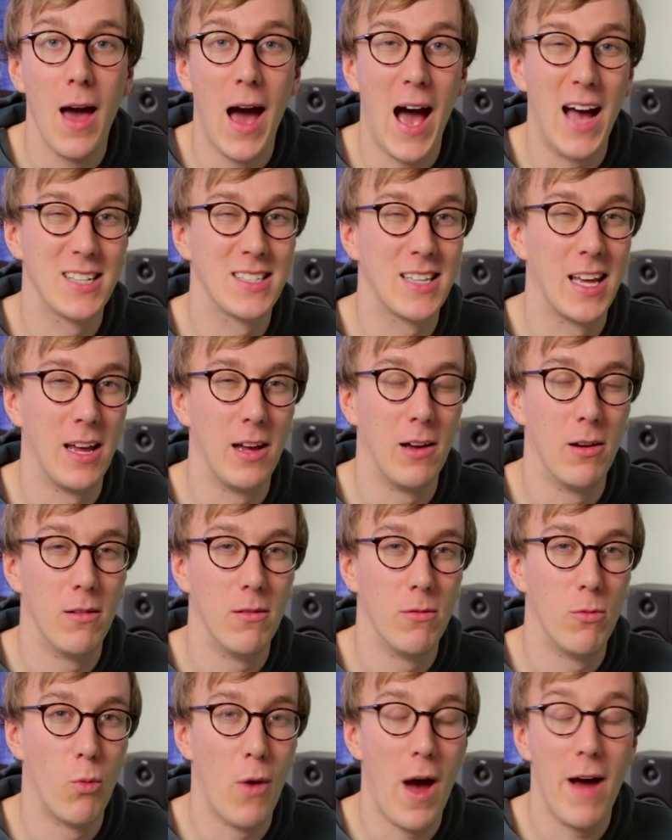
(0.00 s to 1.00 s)
asking
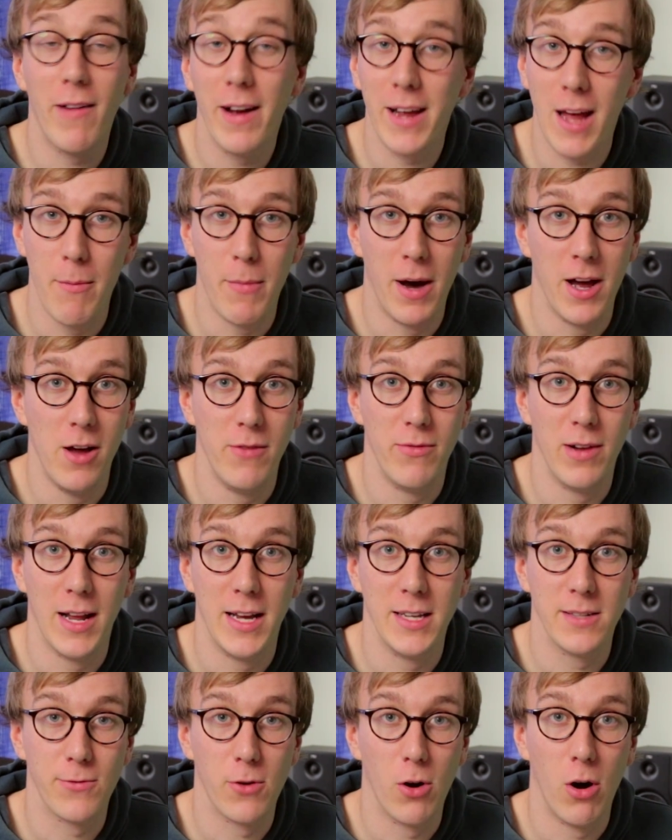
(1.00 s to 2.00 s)
where I get my
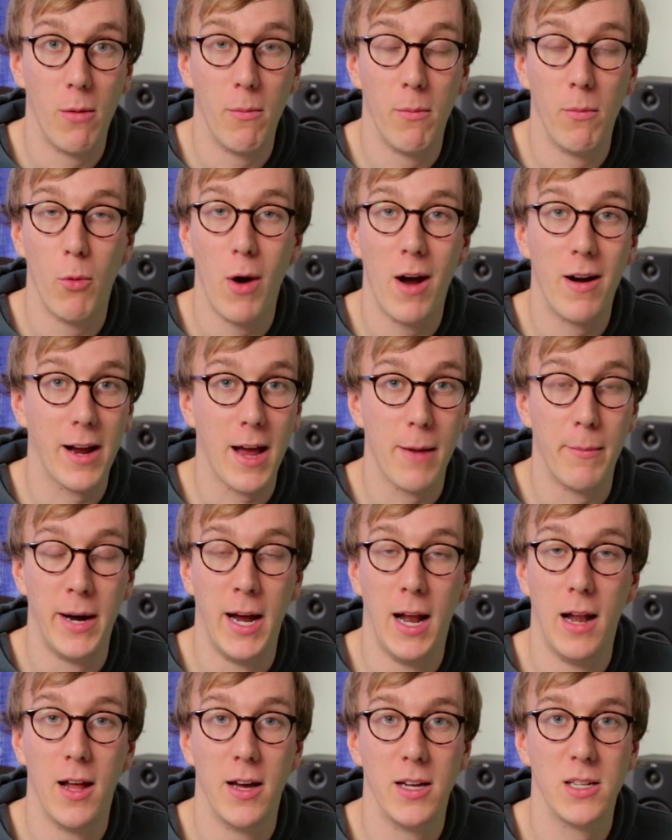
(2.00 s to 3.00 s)
overlays from, where I get my
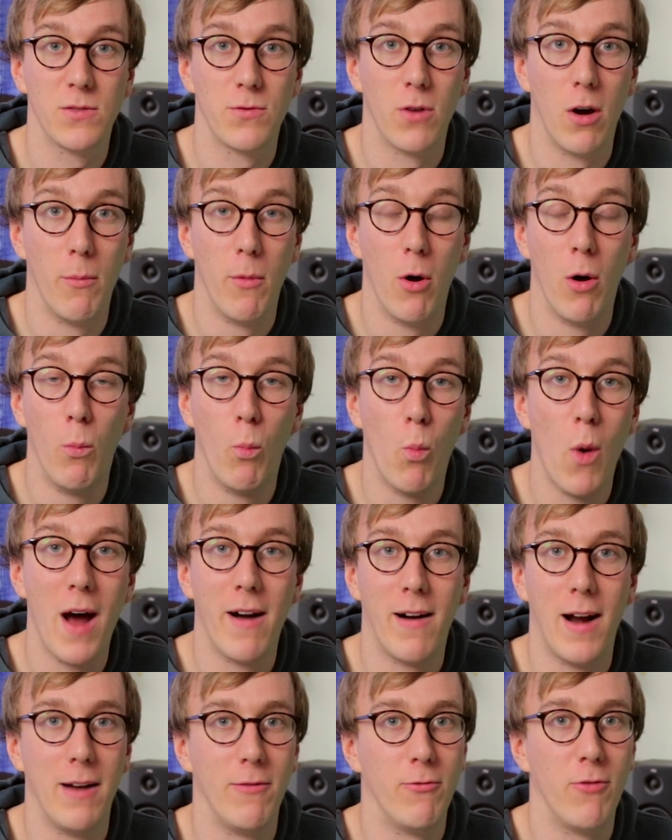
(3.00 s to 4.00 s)
alerts from, and
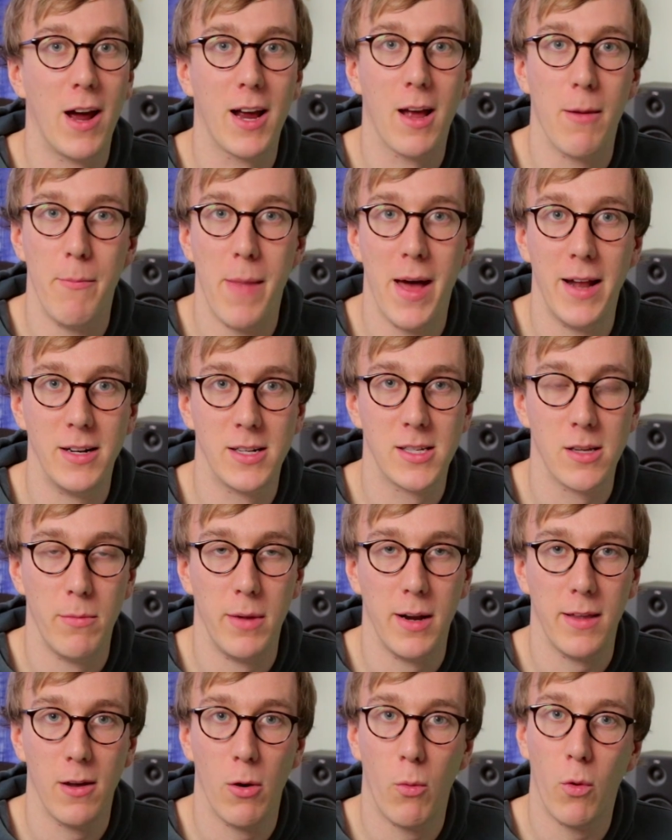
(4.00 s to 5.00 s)
where I'd recommend
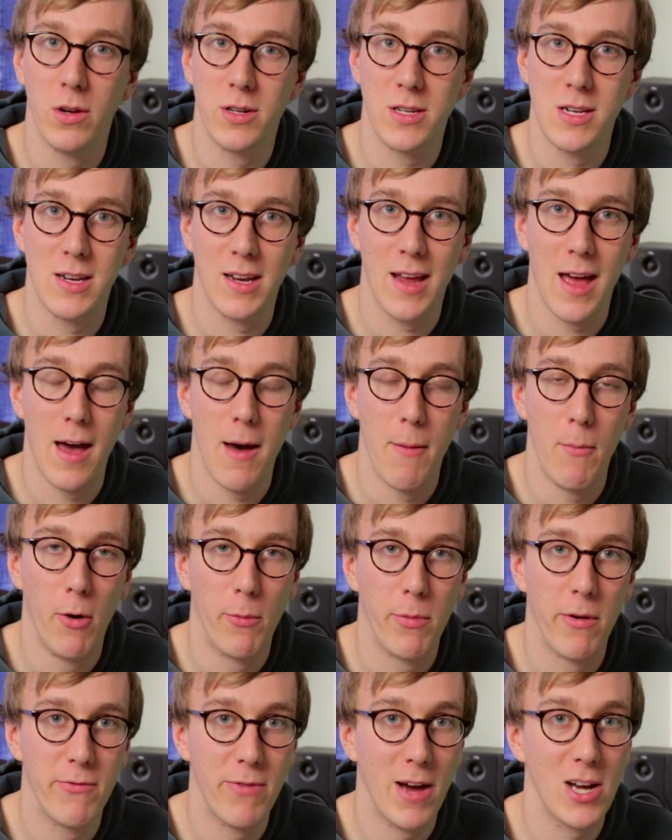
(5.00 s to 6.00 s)
somebody that wanted to get a more
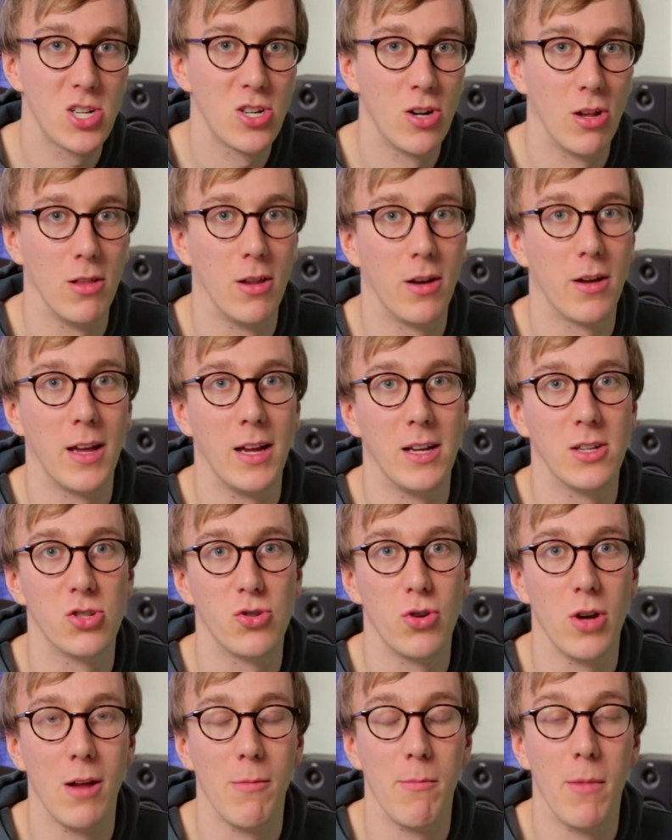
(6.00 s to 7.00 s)
professional looking
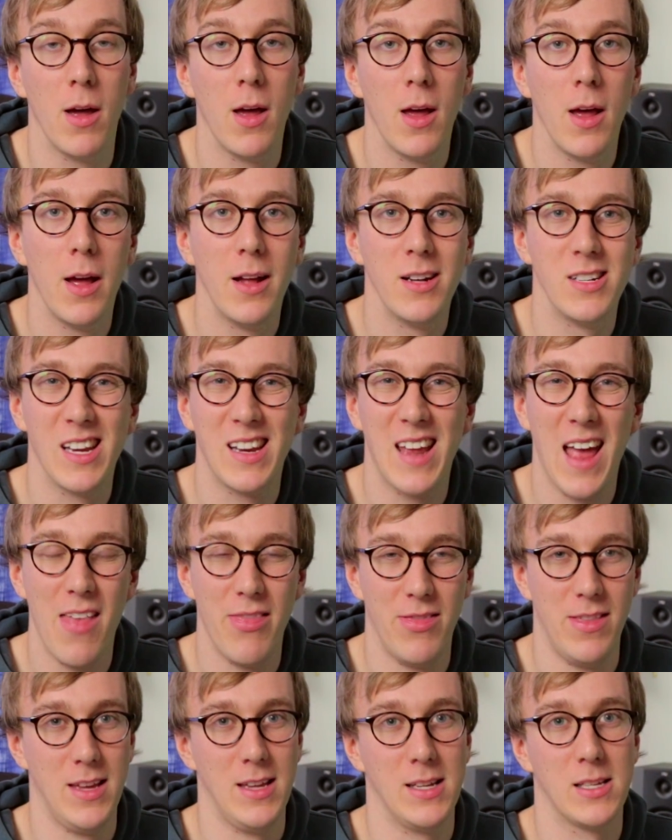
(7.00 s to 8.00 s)
stream to
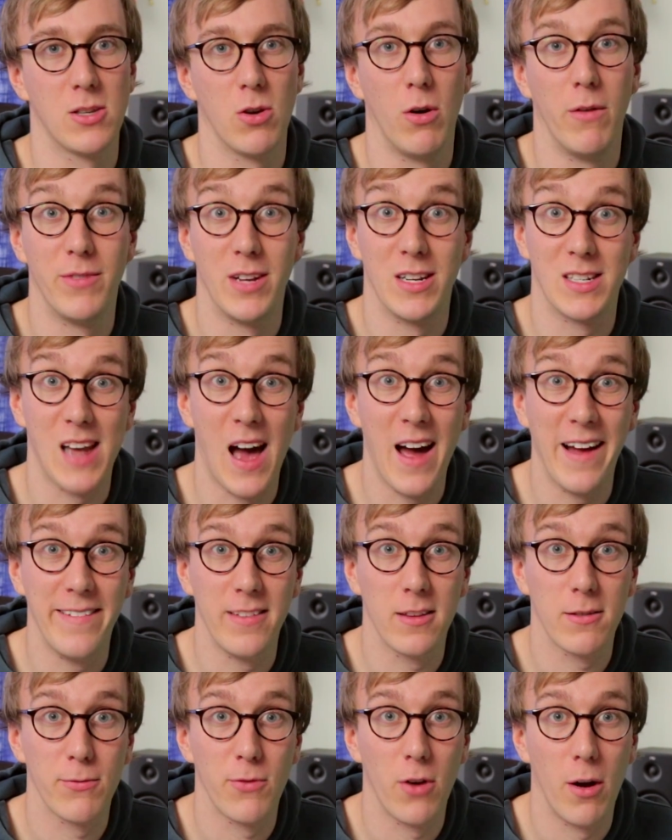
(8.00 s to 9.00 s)
get these sort of
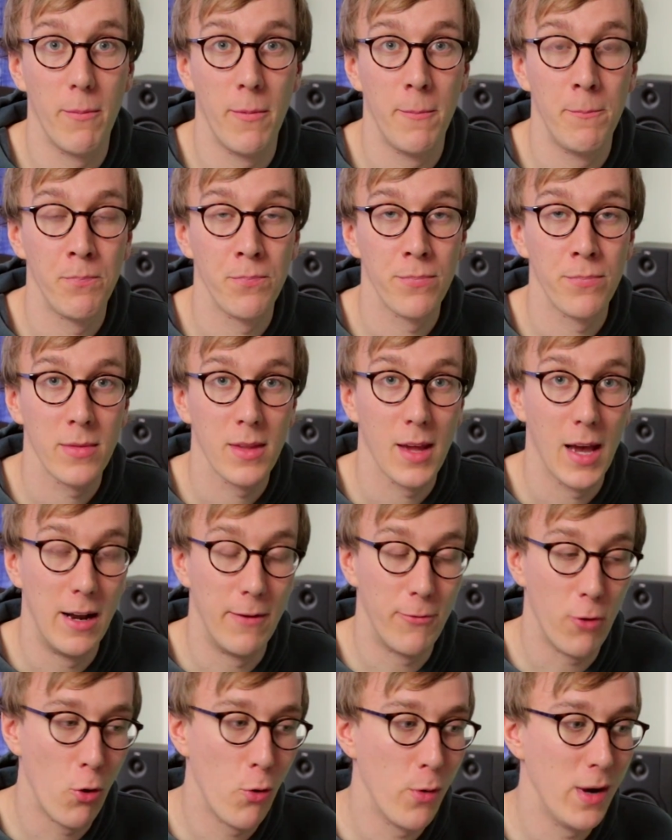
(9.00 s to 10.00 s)
designs from. And
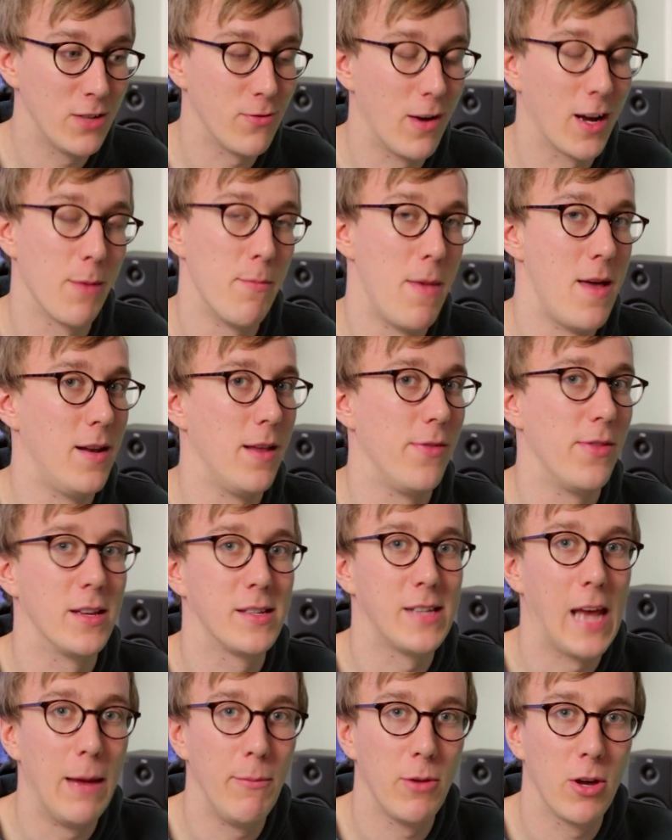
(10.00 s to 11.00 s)
I've always recommended the
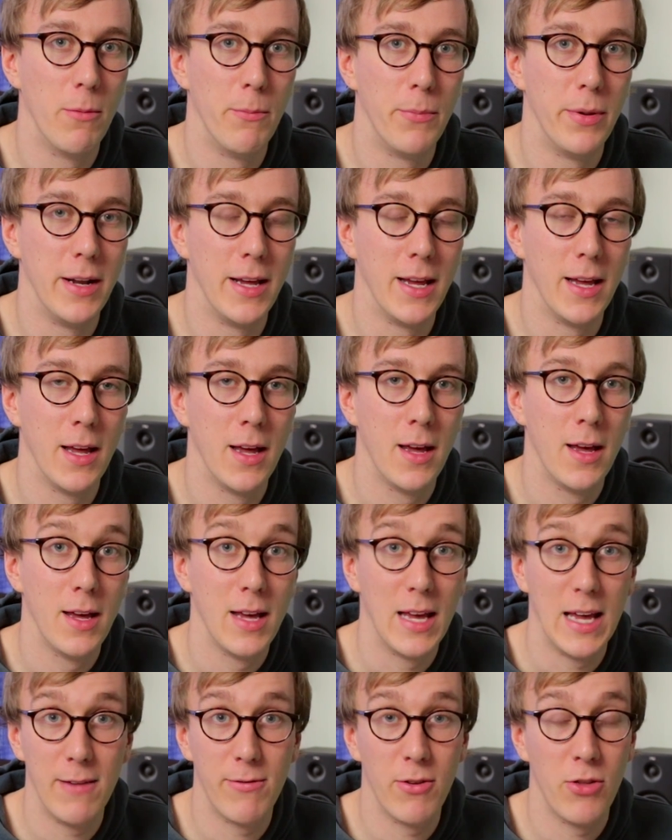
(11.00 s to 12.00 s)
same company,
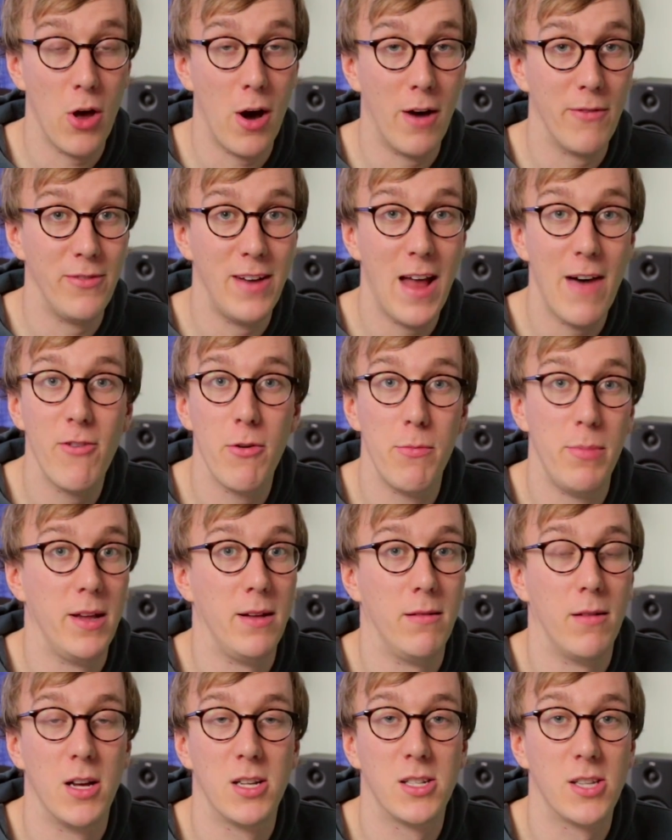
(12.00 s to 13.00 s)
even though I've never
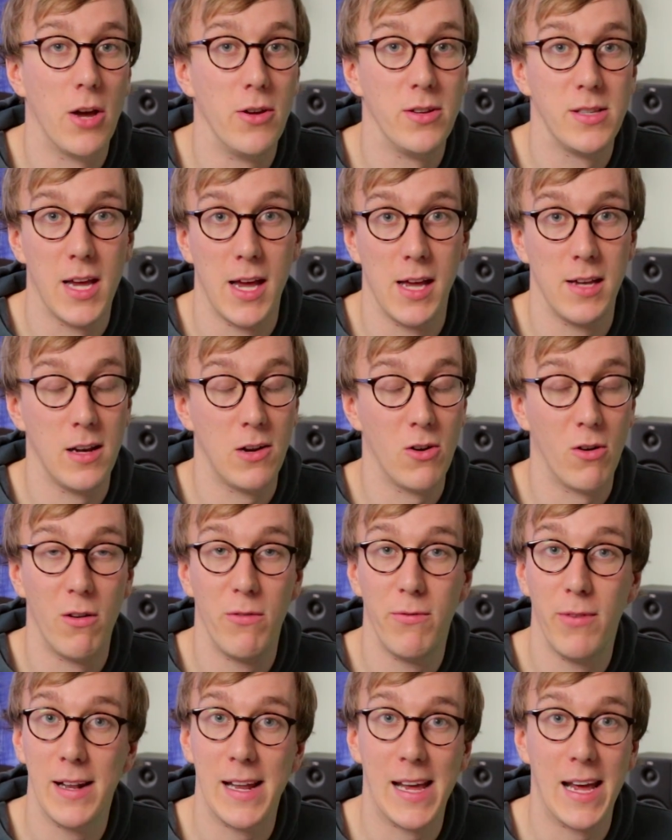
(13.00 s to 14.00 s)
been associated or
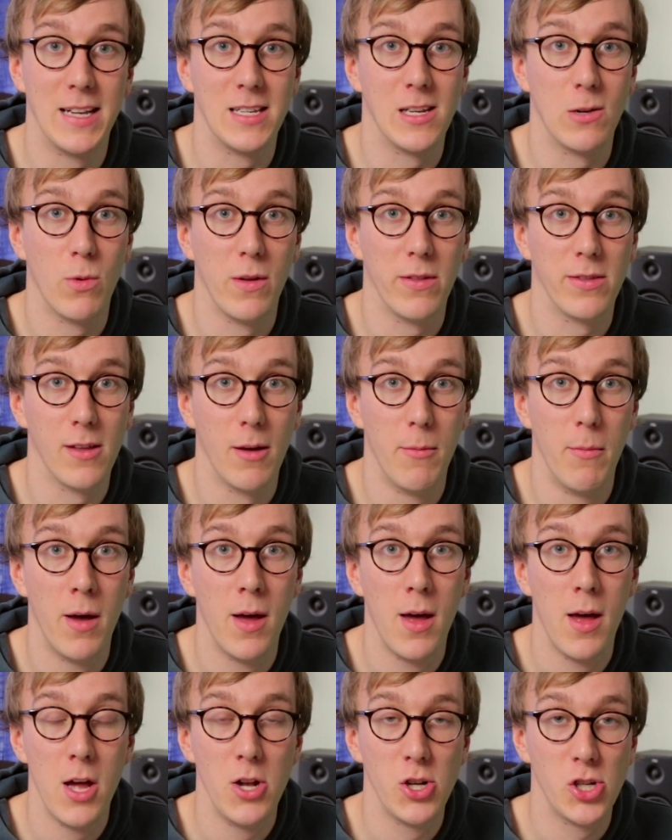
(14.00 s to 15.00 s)
affiliated with them,
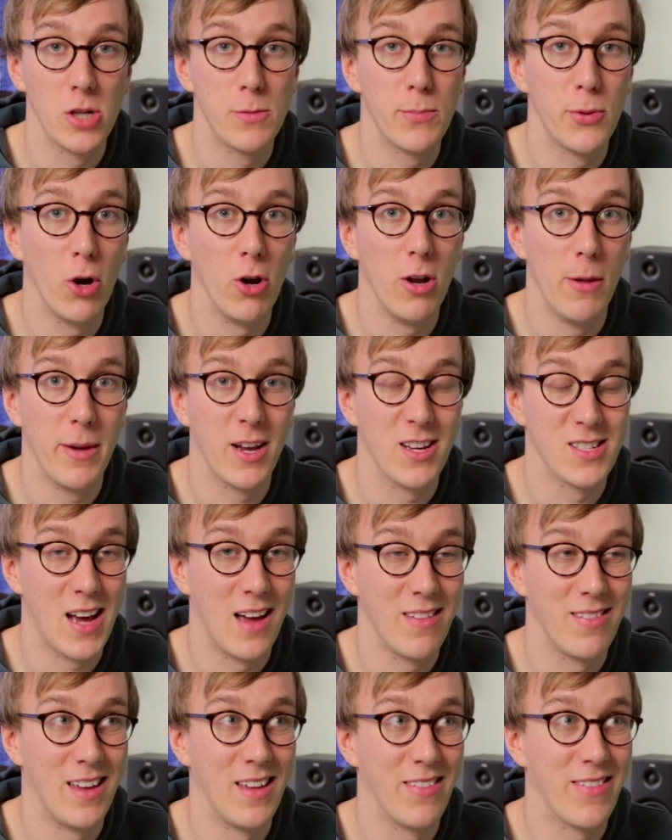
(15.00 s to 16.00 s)
just purely because I
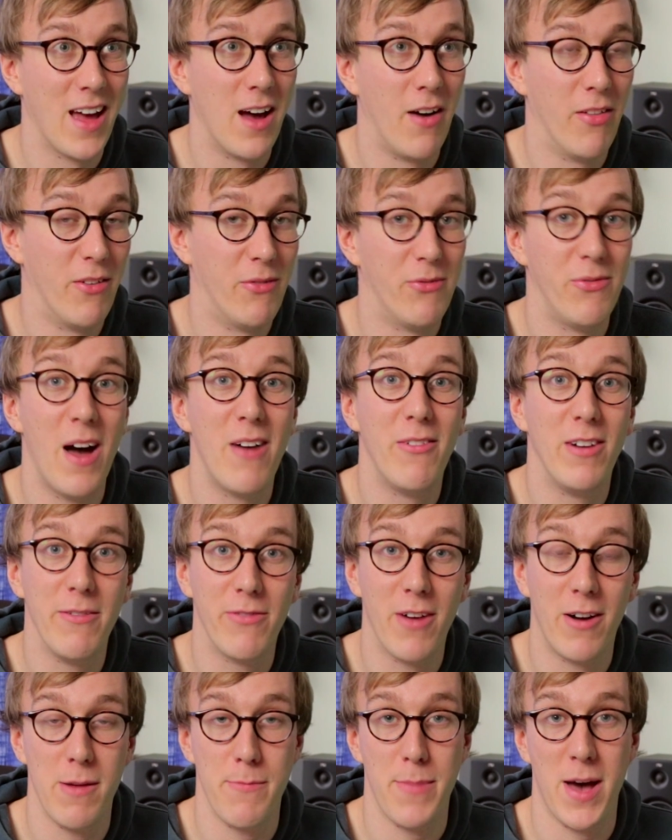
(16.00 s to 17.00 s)
think they are the very,
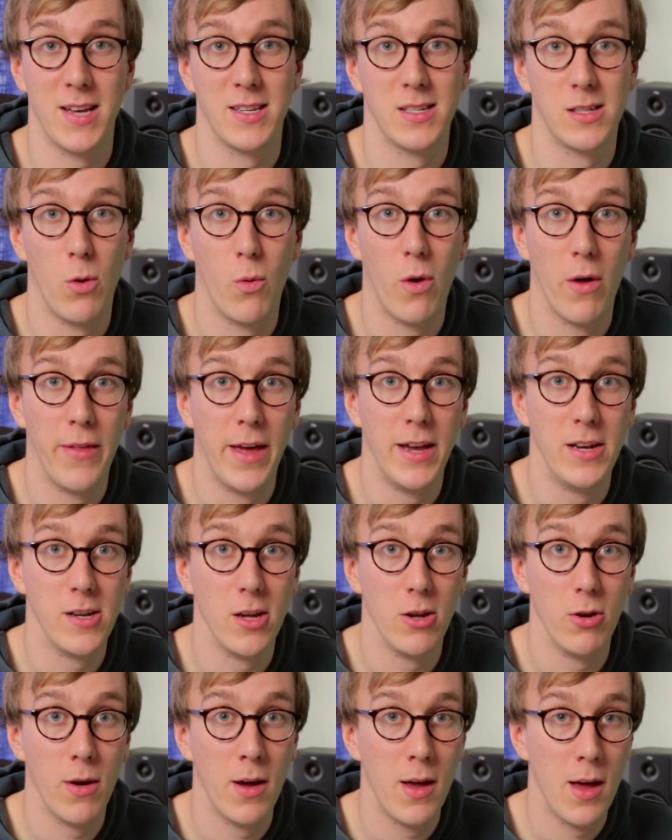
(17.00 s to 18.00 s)
very best at what they
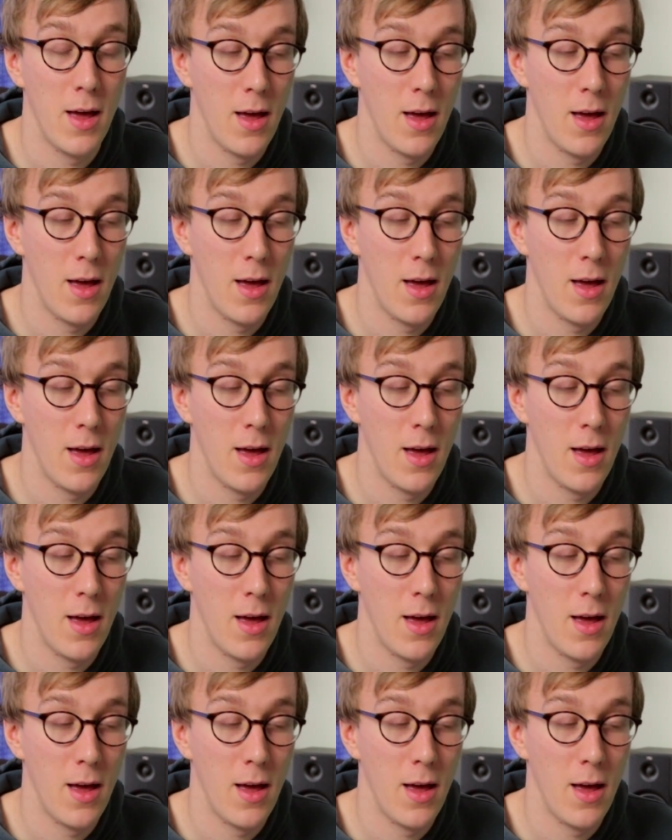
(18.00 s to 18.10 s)
do.